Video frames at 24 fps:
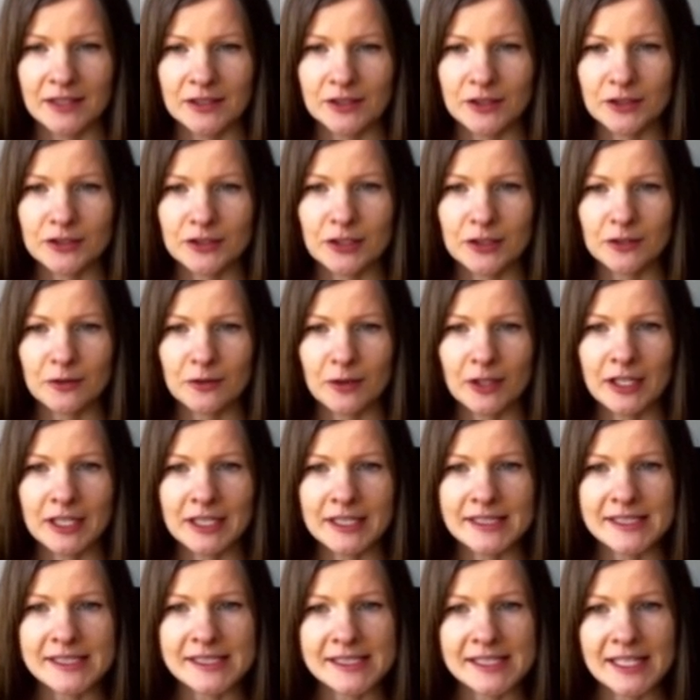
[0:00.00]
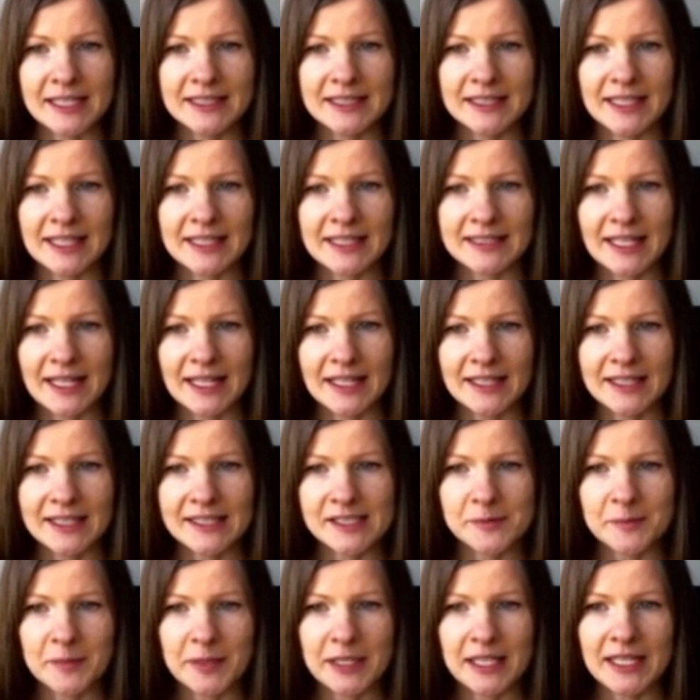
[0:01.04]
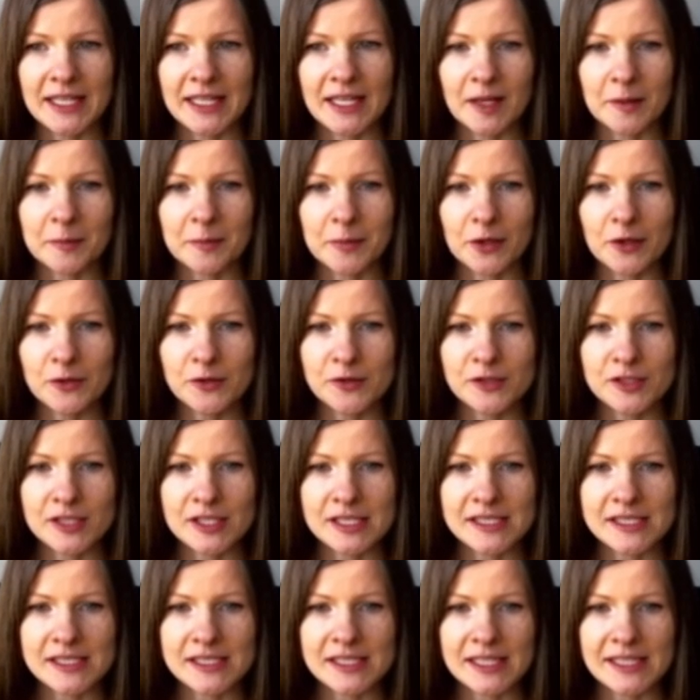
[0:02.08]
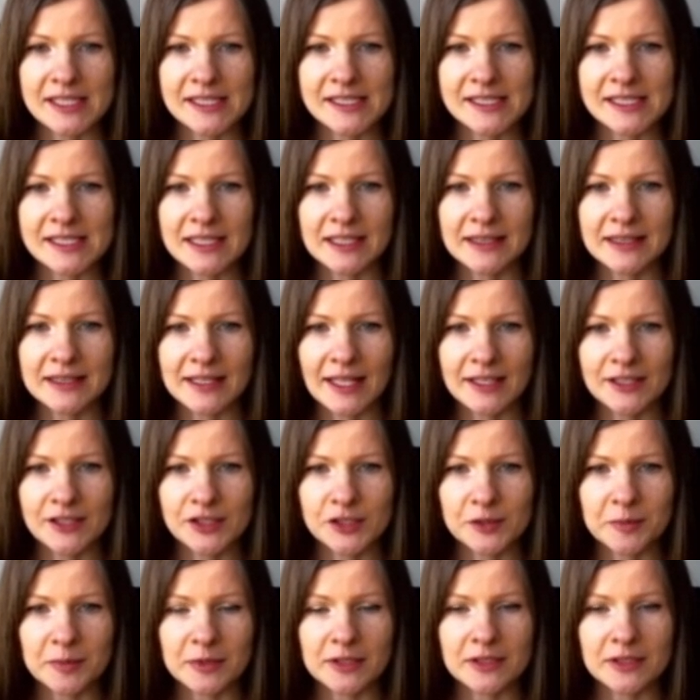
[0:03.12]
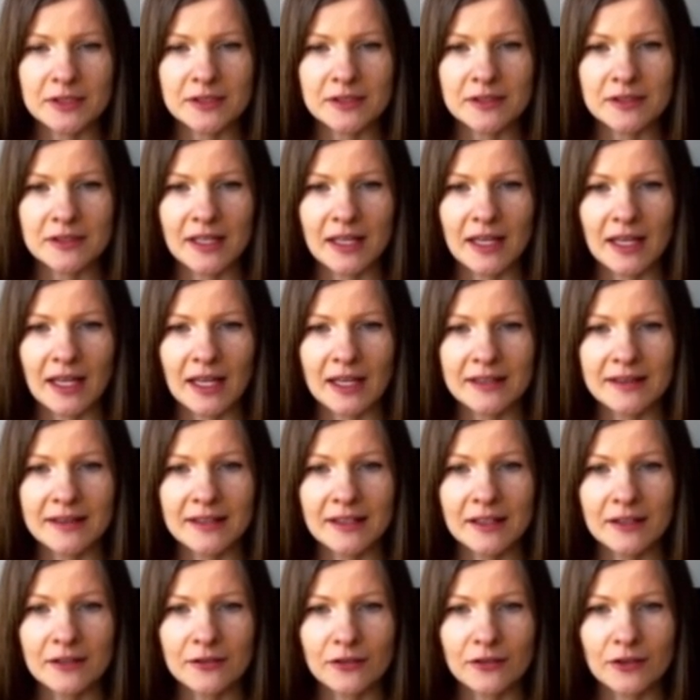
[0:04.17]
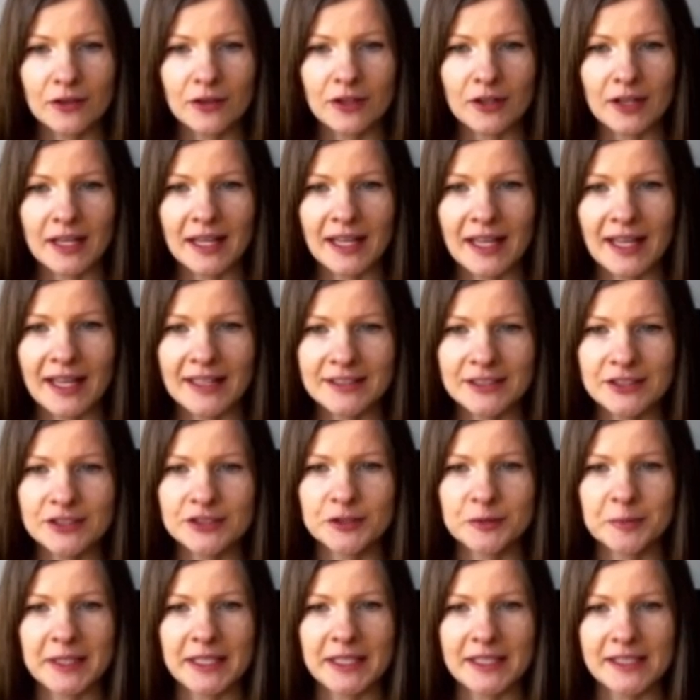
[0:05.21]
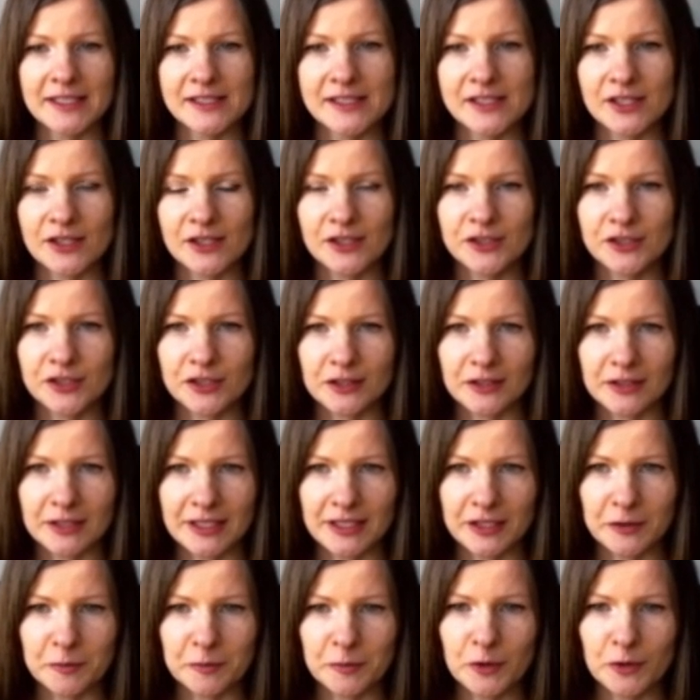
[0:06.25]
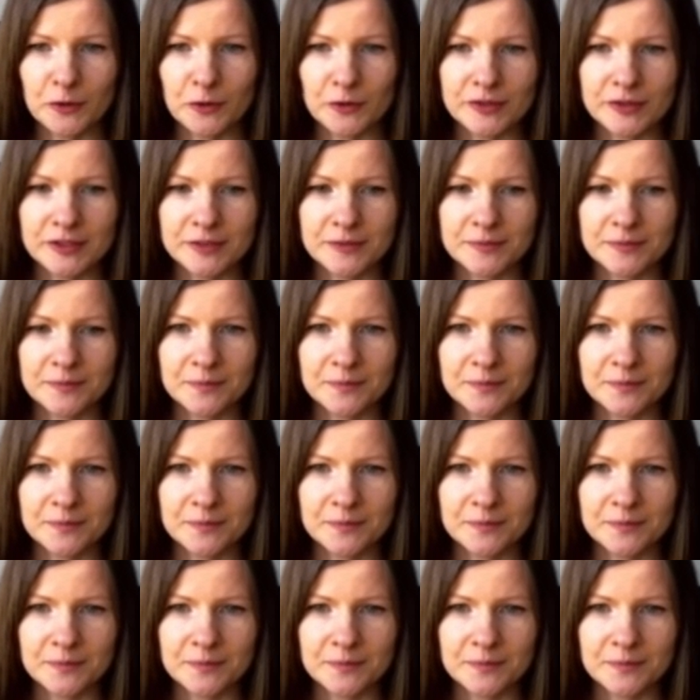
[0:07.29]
Dr. Warren said that caries being a process is intangible and therefore cannot be surgically removed.